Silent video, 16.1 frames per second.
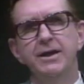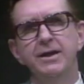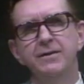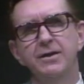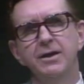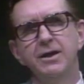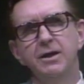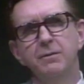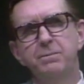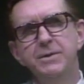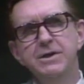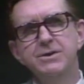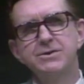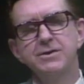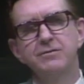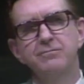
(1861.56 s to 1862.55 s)
in the little
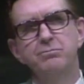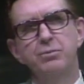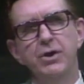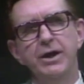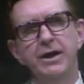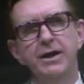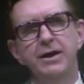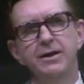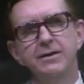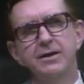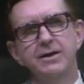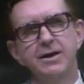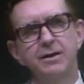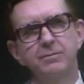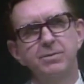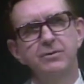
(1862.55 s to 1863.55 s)
piece of bread and the
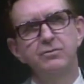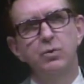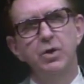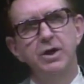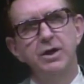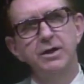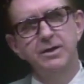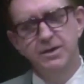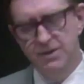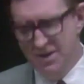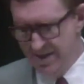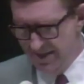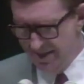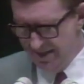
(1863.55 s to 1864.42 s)
cup of water